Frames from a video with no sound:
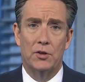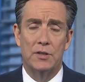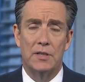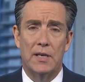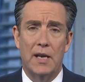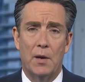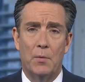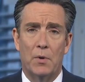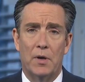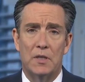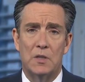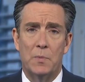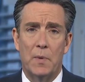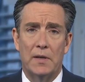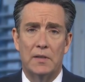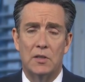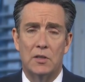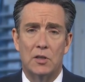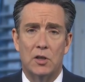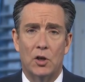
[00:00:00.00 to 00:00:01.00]
Today, we're
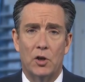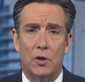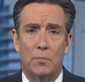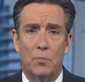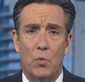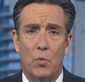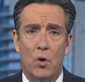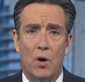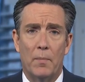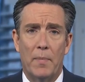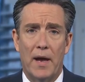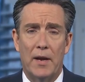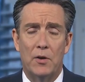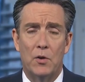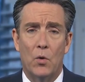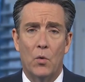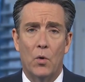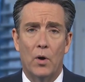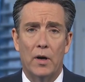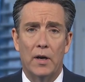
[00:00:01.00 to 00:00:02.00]
expected to learn more
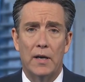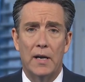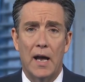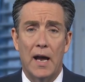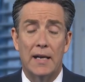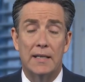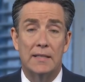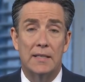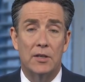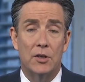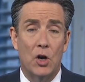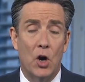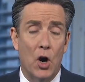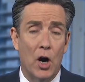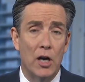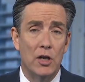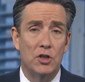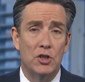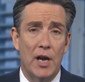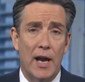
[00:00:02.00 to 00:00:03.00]
about an organized
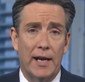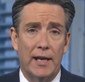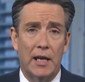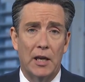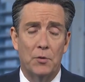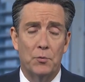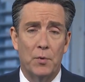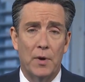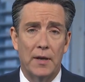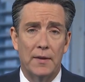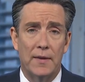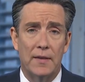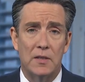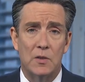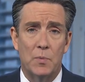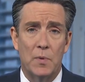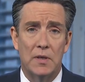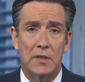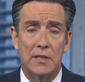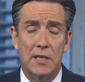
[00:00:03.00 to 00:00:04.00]
carjacking ring
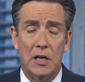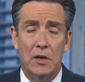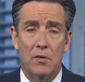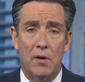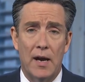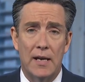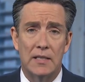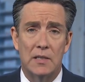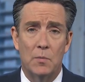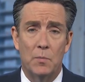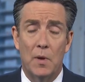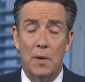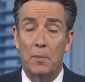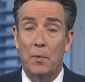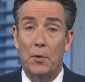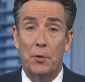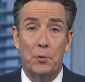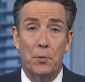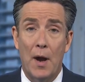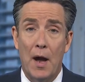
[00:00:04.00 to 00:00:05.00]
that's been terrorizing
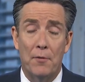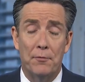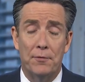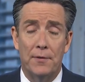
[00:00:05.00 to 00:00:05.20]
people throughout